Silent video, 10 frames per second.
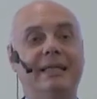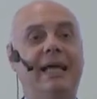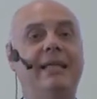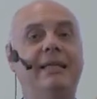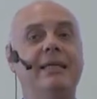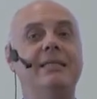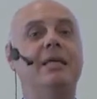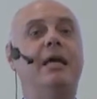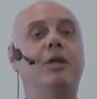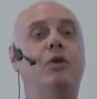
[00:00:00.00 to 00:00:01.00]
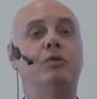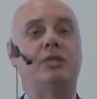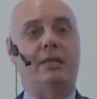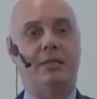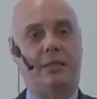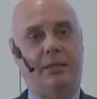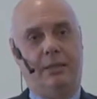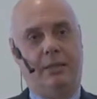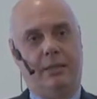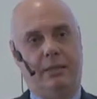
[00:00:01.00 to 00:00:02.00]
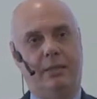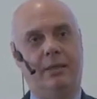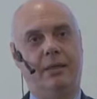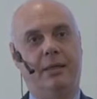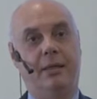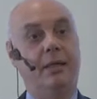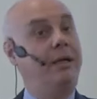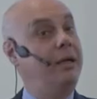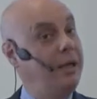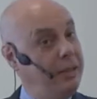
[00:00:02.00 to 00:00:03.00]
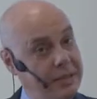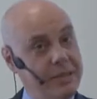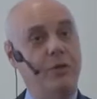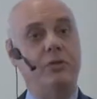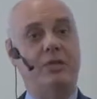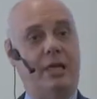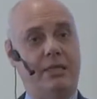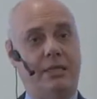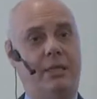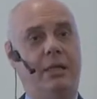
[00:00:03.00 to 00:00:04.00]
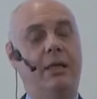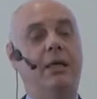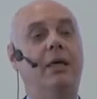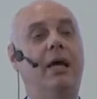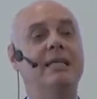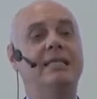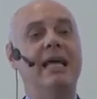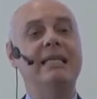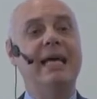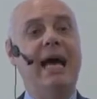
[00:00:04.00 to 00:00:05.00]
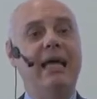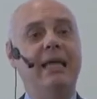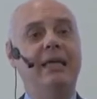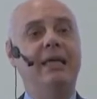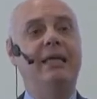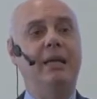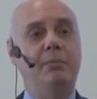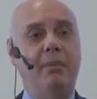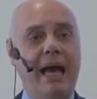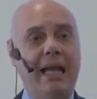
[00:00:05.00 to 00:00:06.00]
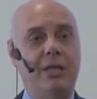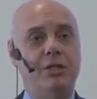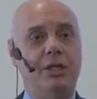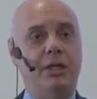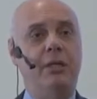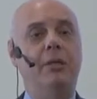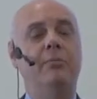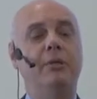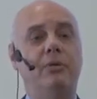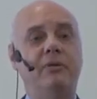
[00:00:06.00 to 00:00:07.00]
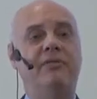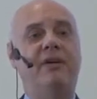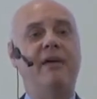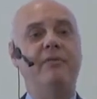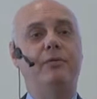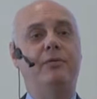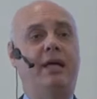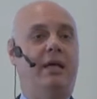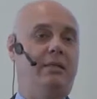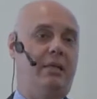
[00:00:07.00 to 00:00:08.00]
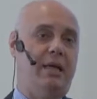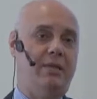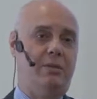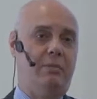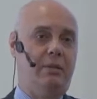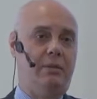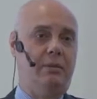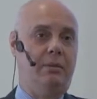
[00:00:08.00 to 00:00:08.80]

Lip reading: That is a nonsense. It is a nonsense. A sales guy can manage in between 5 to 10 customers.